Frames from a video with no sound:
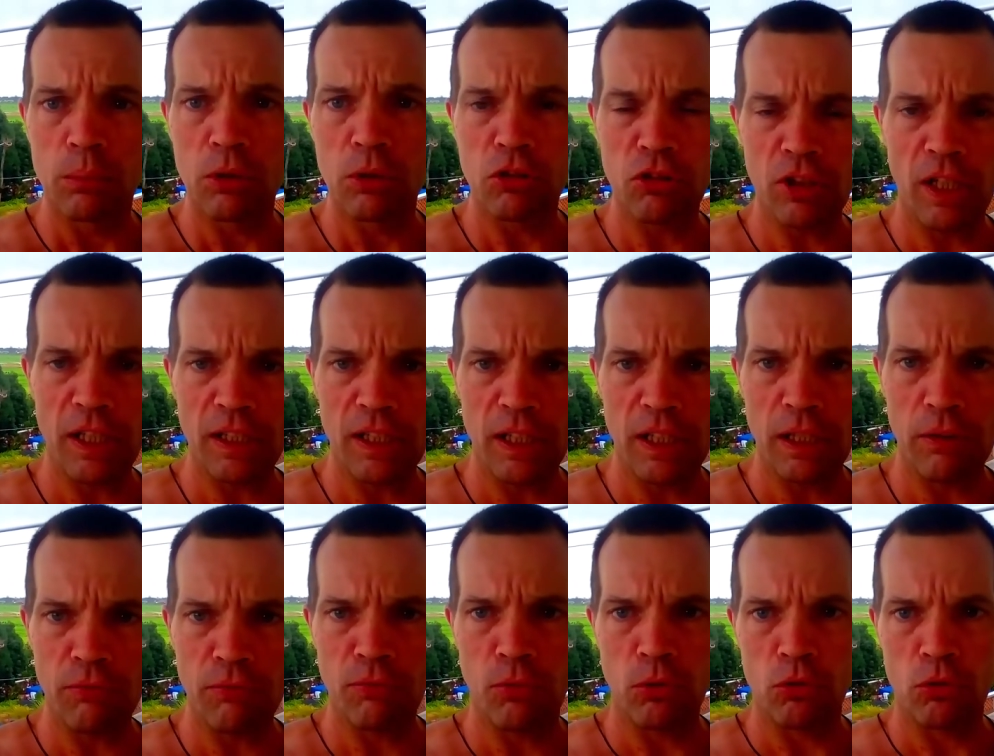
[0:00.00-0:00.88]
We stay
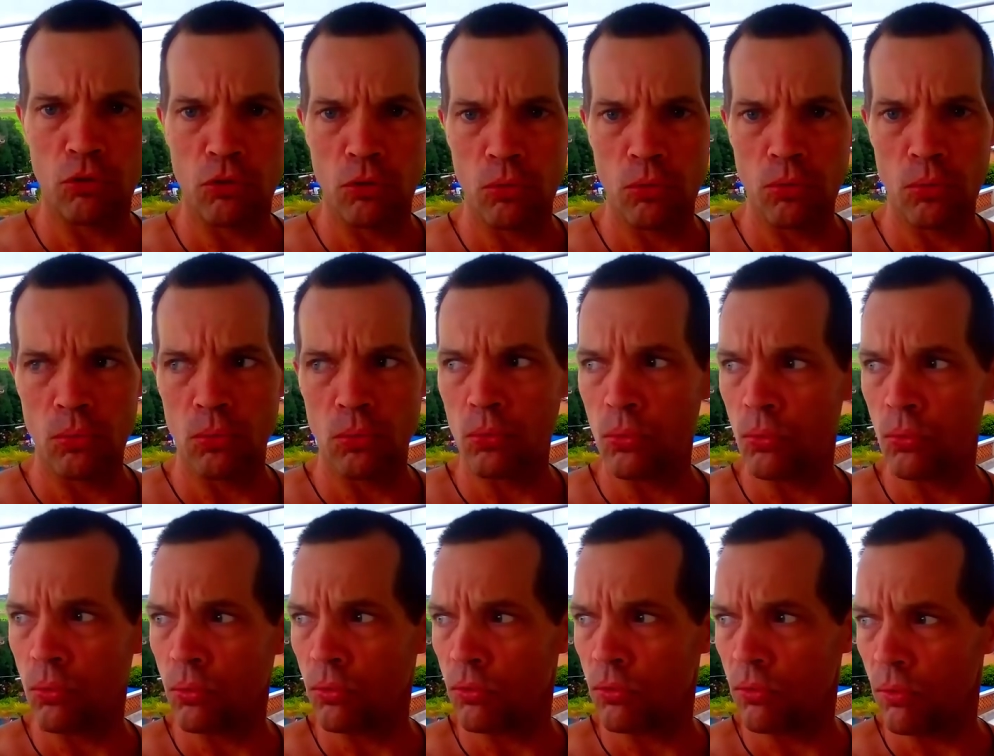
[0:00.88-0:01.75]
there for
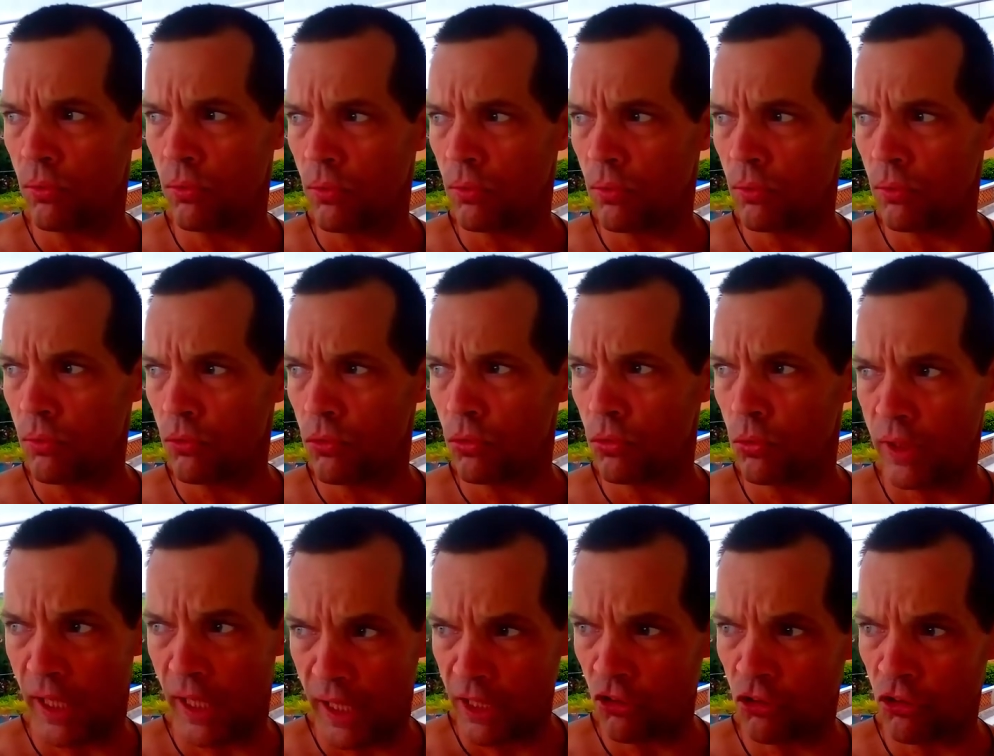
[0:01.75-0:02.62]
two
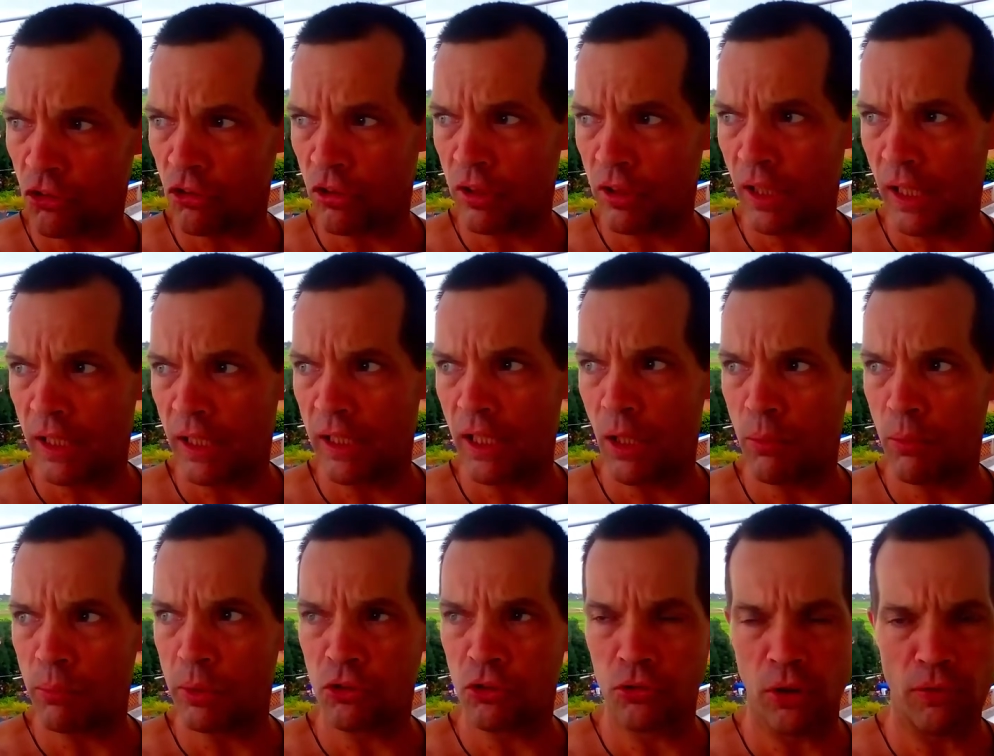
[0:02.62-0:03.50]
days, and
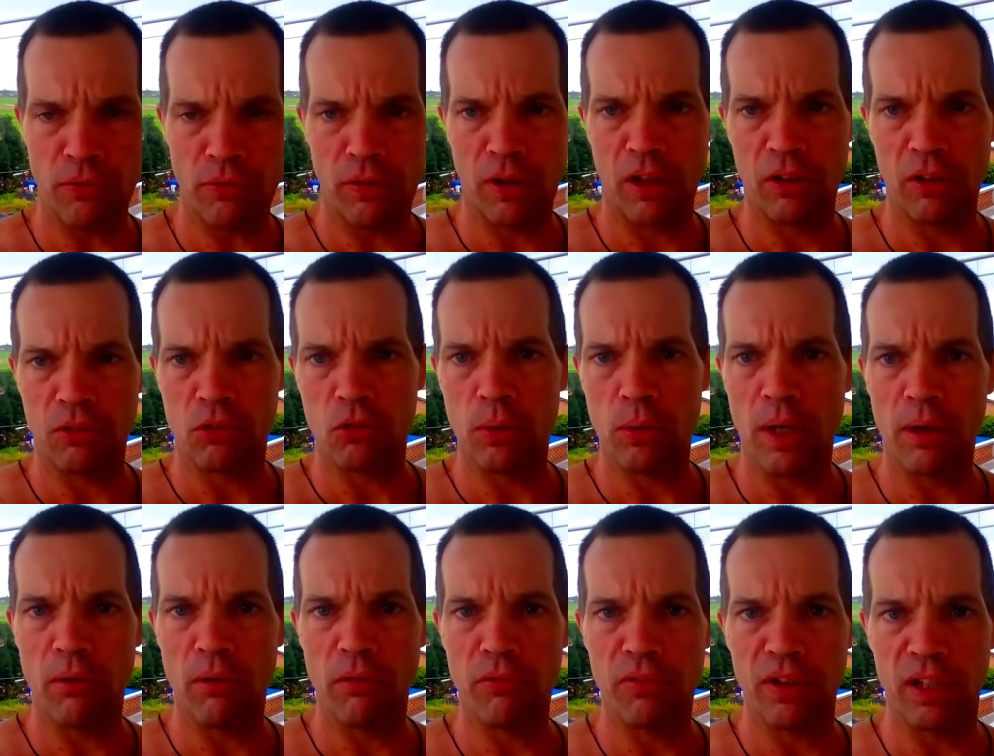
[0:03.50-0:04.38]
then we travel on
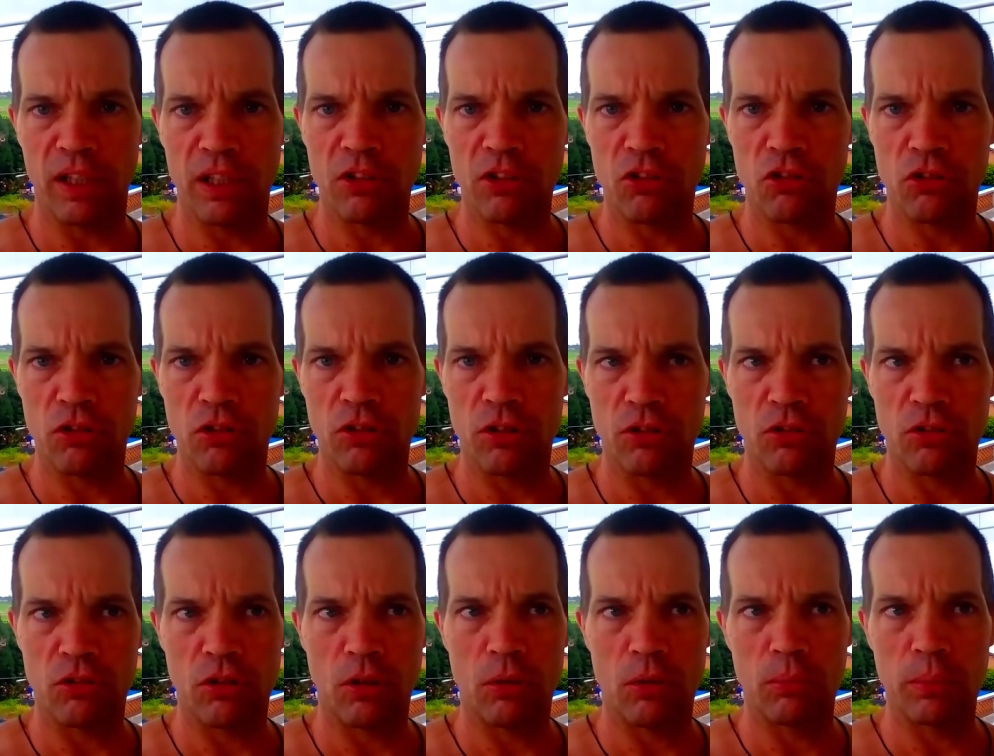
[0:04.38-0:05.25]
to our village.
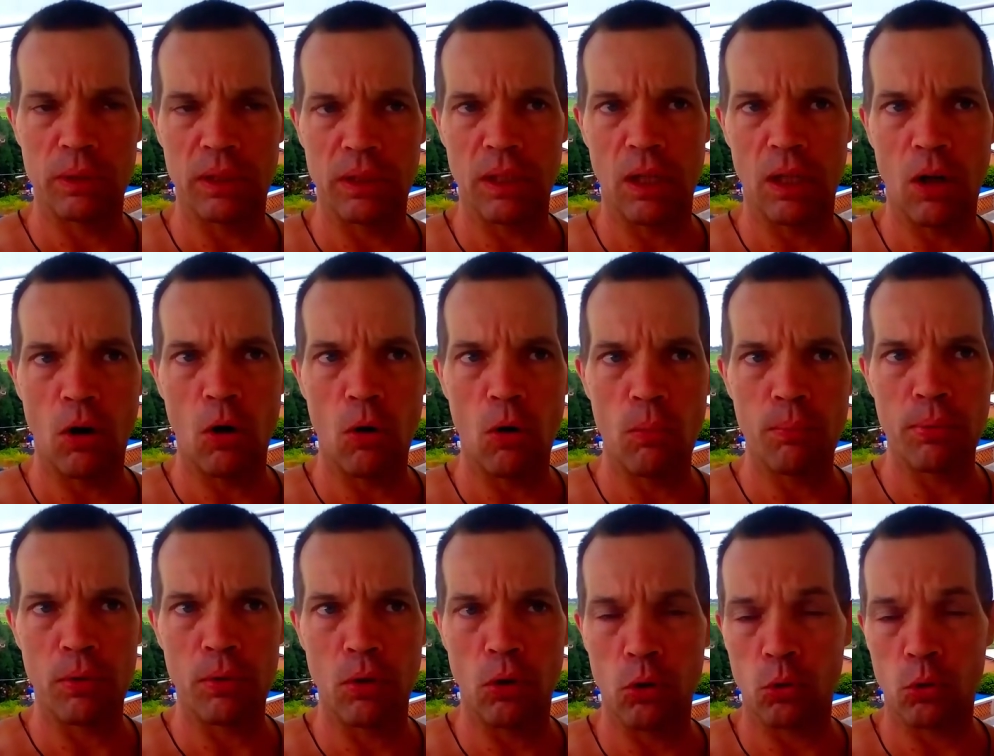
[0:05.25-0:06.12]
So we
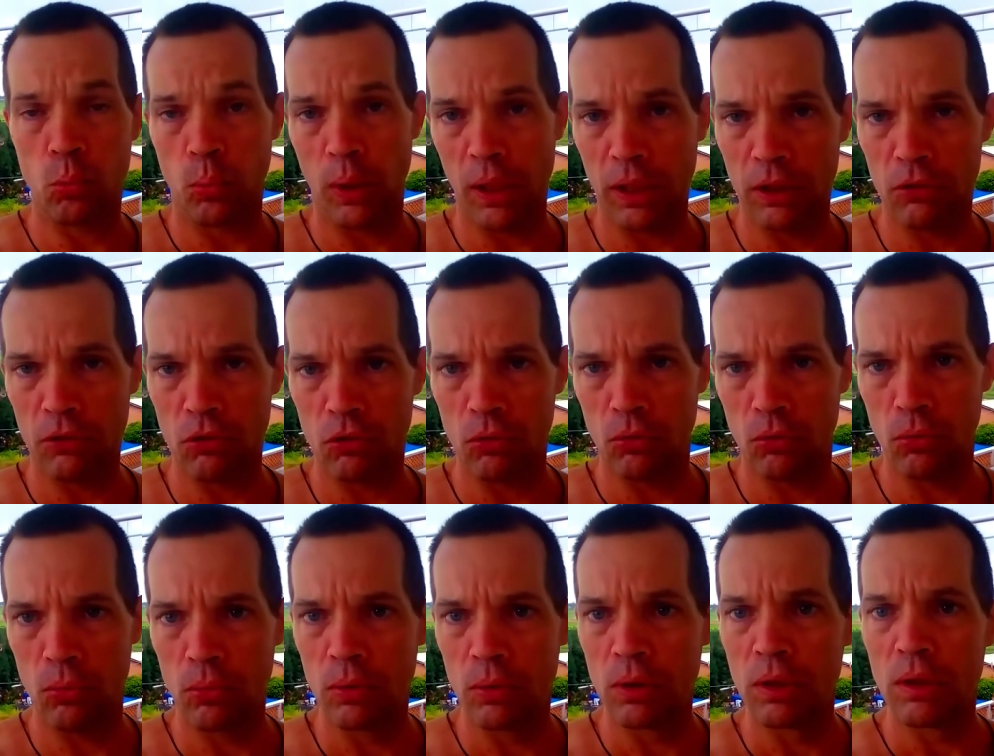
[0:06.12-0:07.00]
hope, God willing,
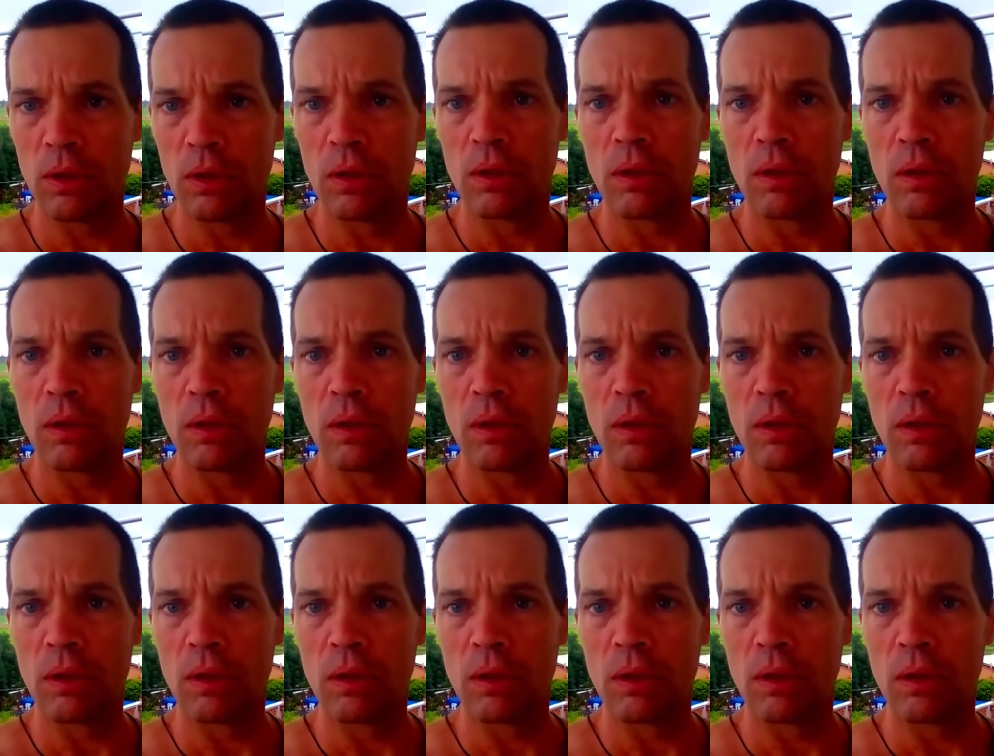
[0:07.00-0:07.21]
to